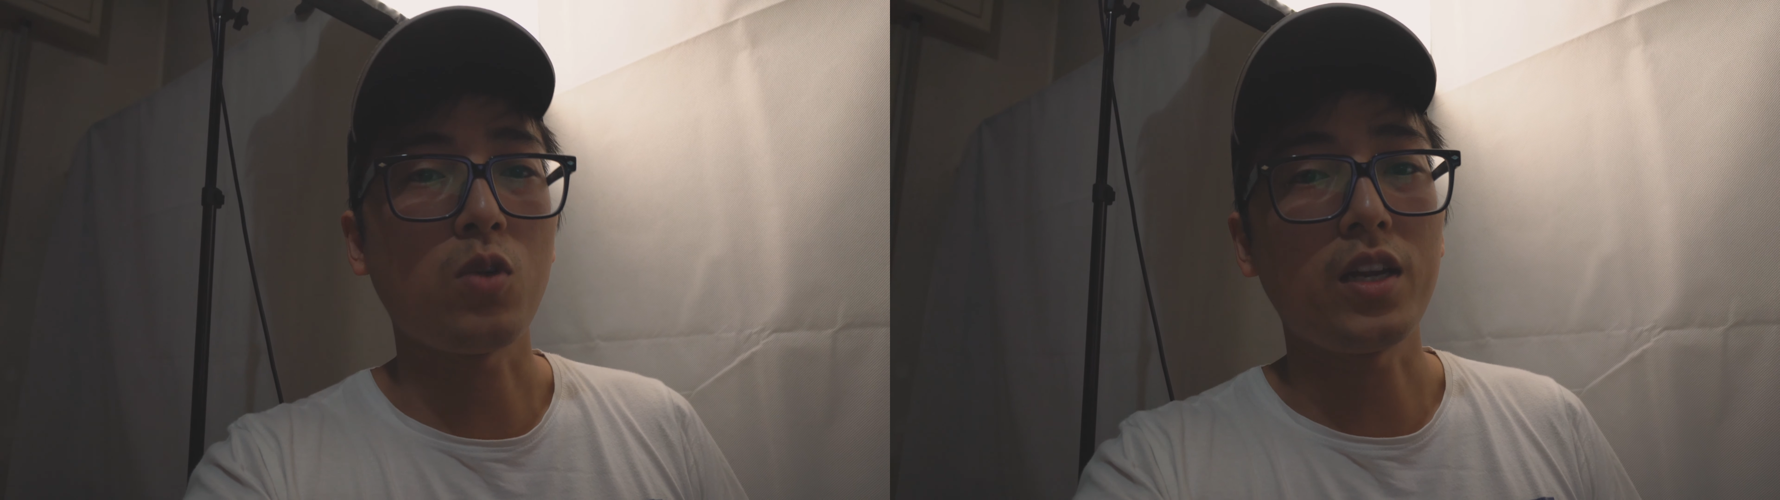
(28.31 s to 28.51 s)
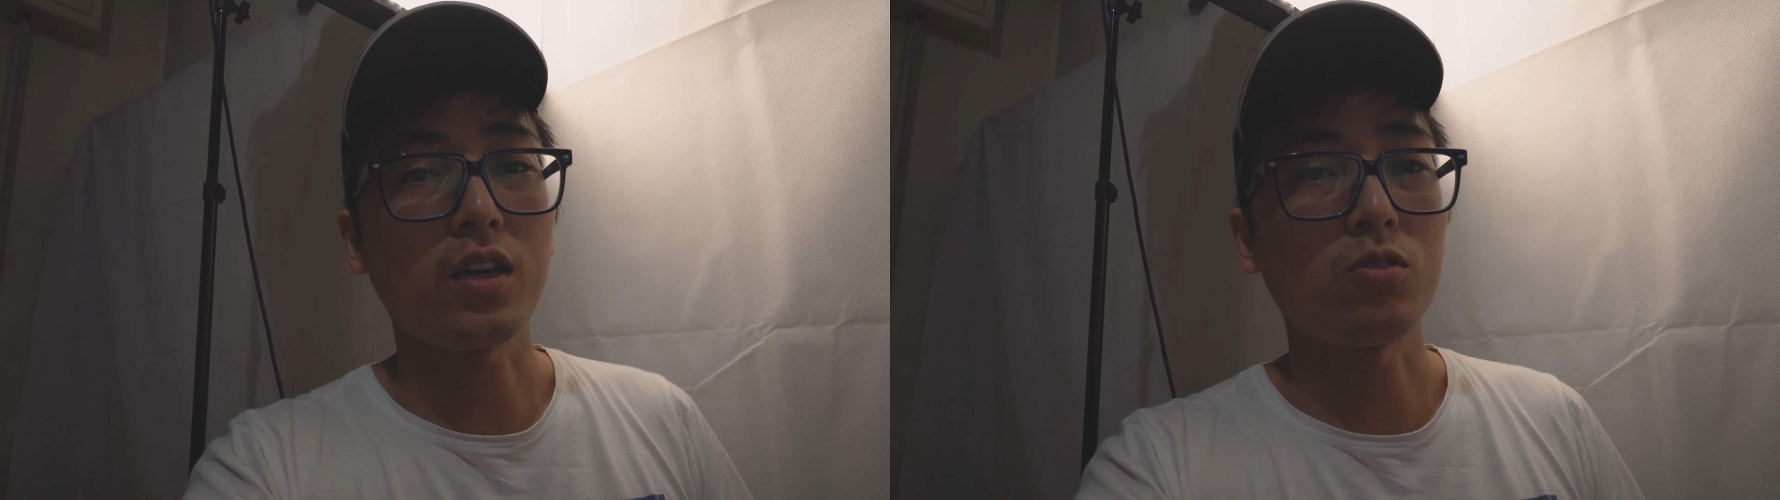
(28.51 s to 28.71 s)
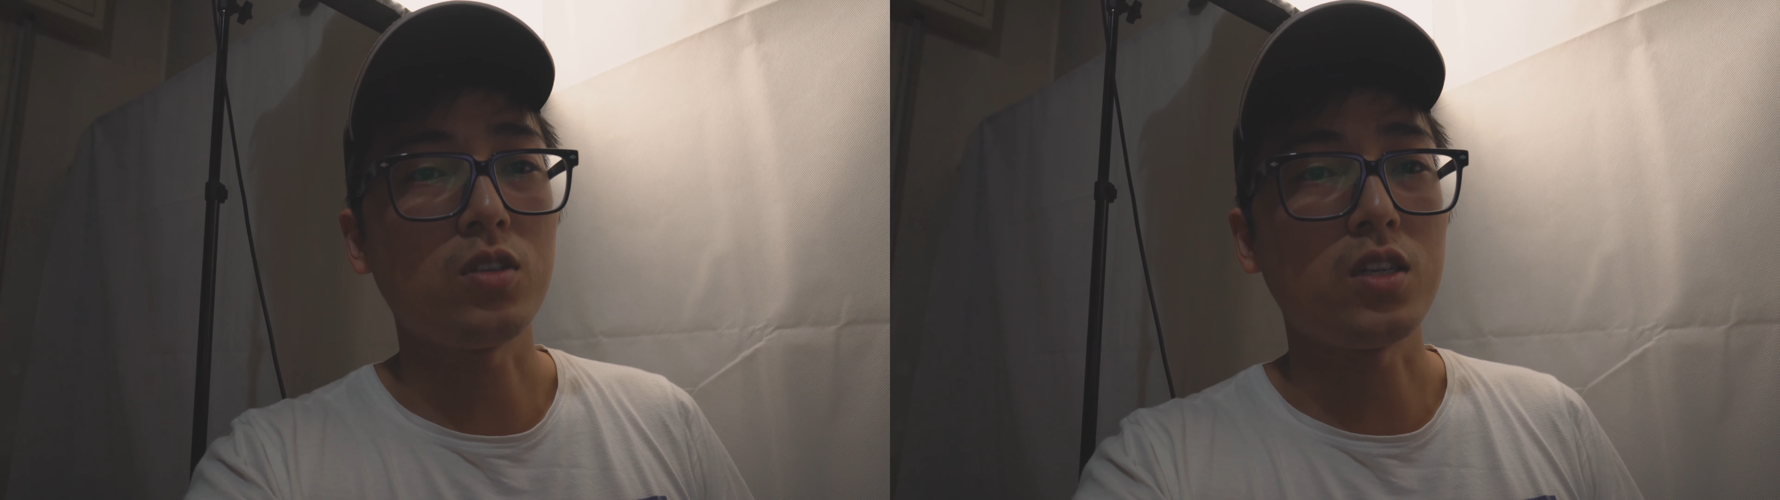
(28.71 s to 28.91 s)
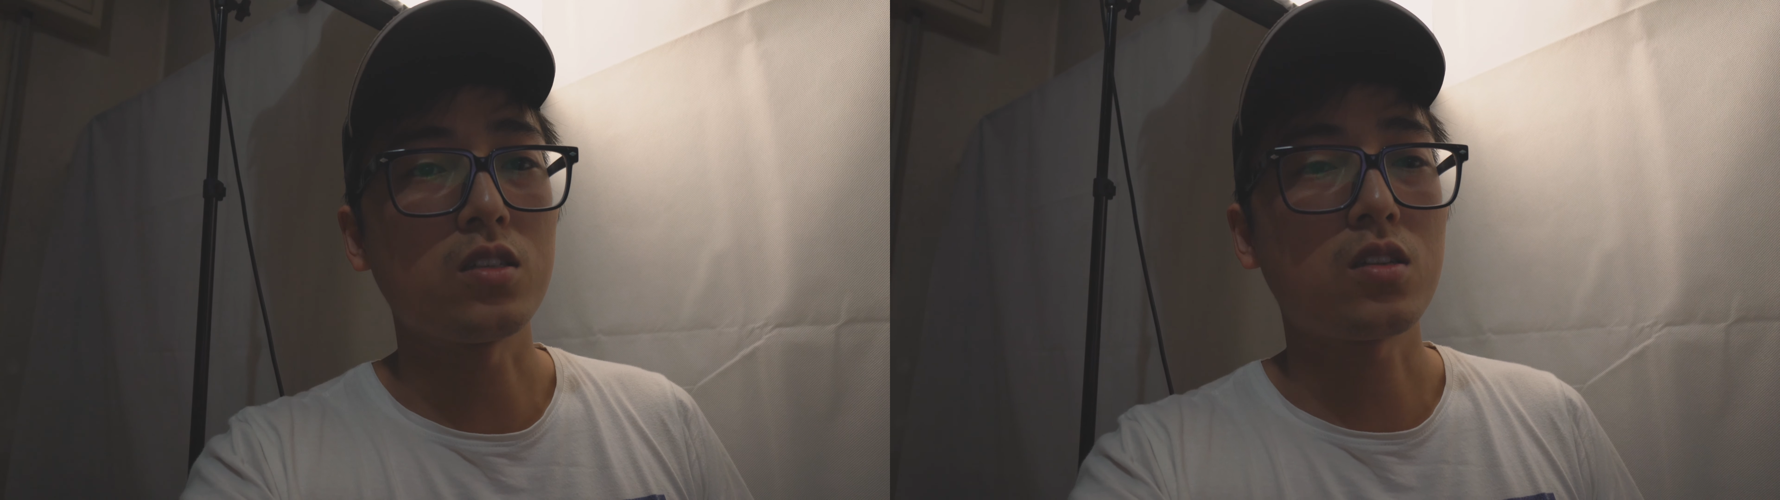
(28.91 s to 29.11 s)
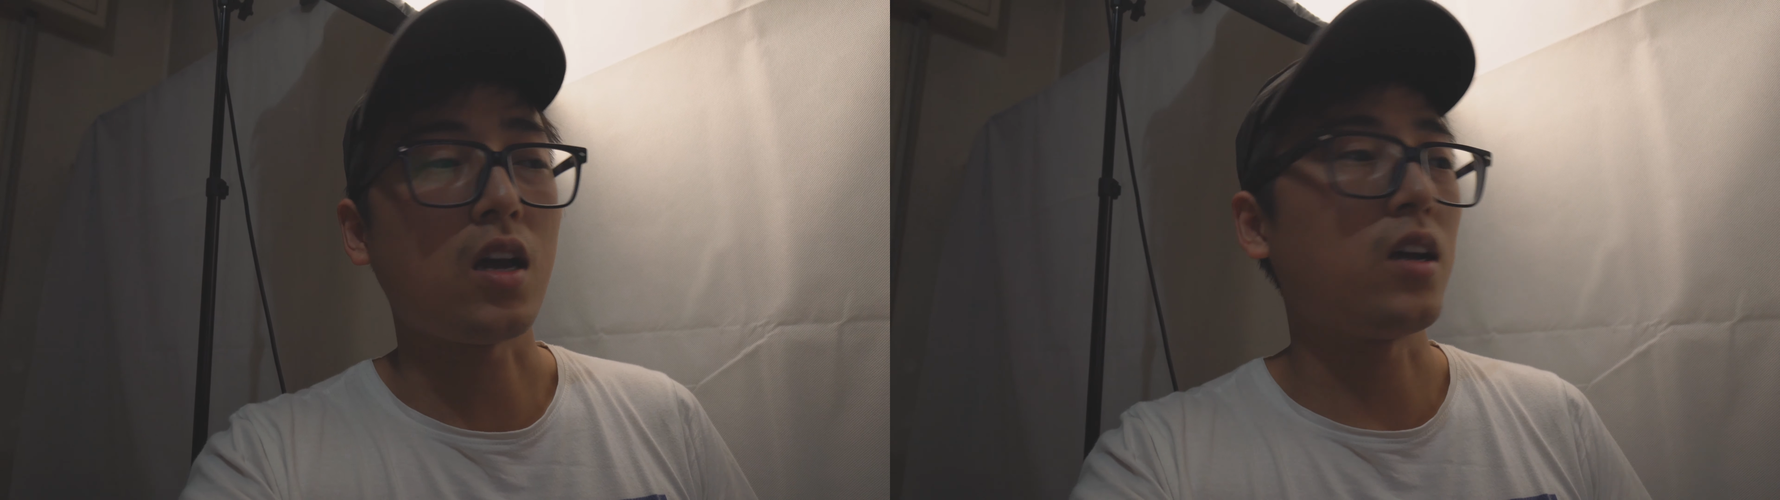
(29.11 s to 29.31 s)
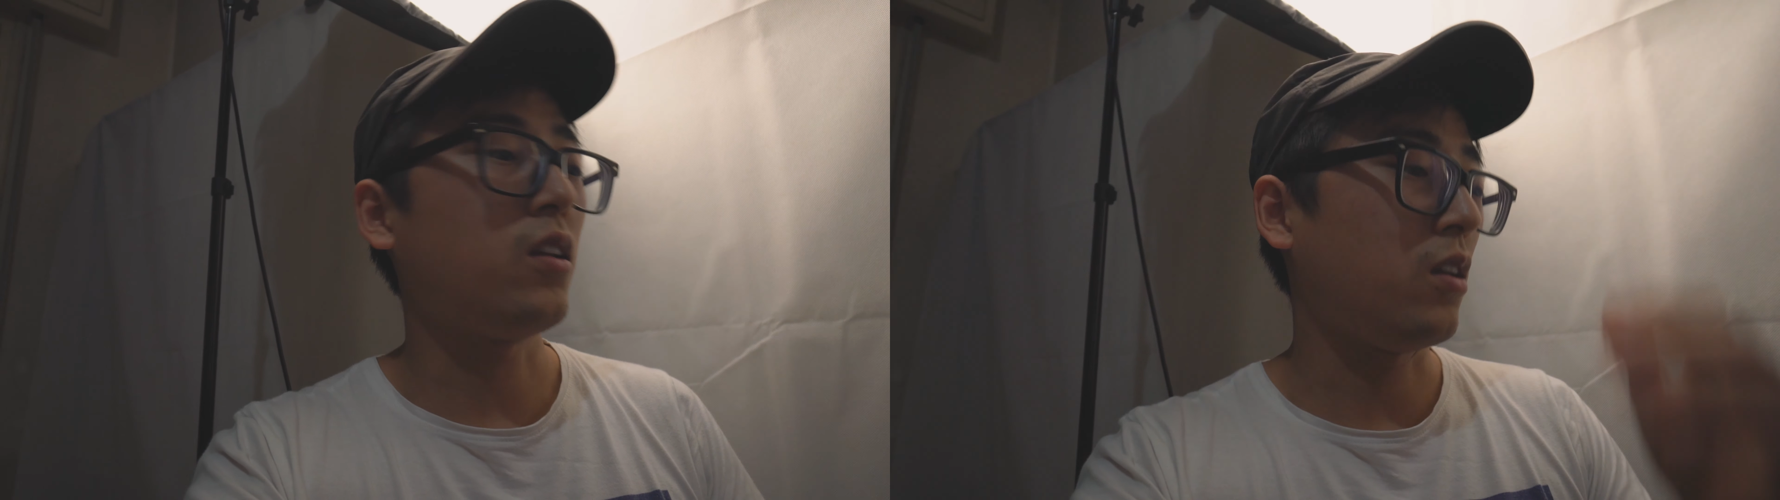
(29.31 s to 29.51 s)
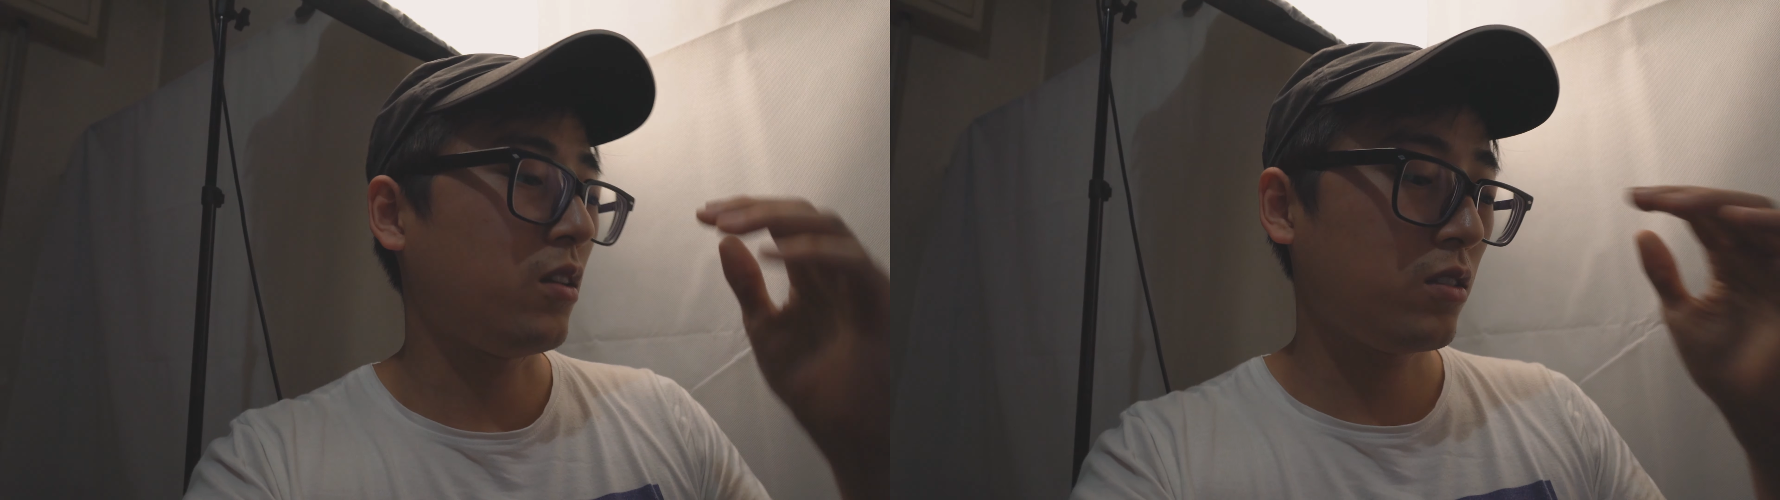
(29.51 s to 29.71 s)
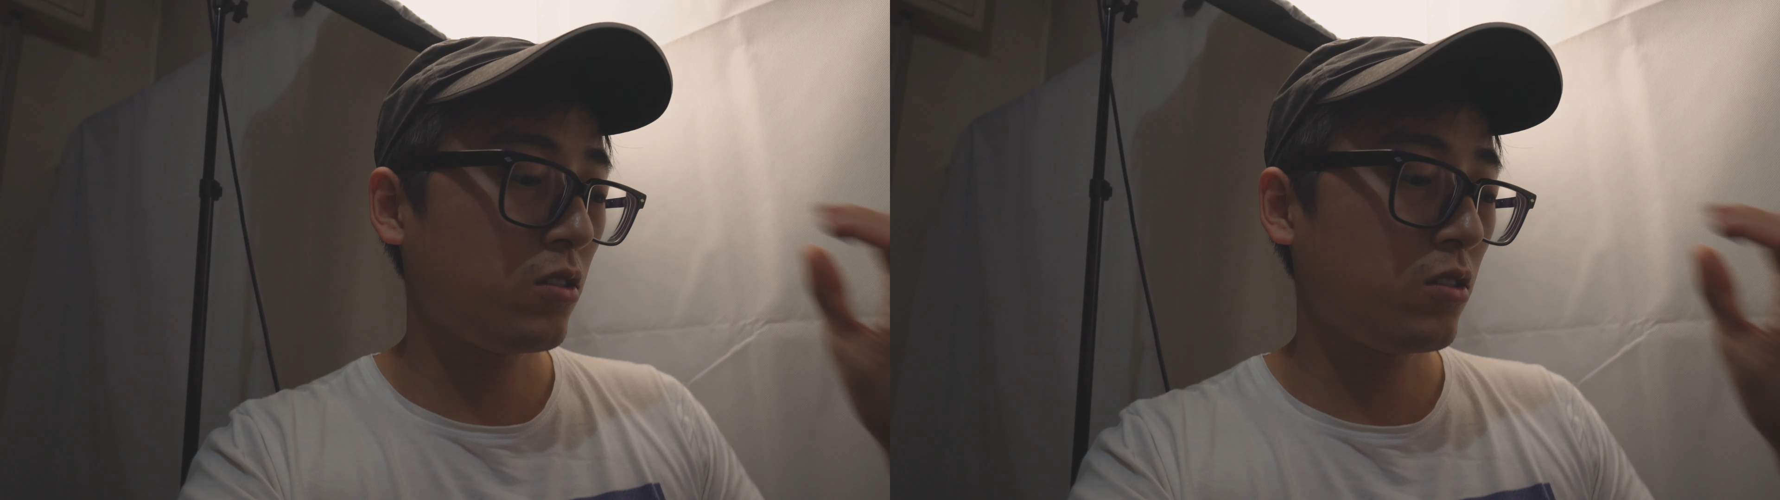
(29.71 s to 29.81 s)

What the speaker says: wide-angle lens that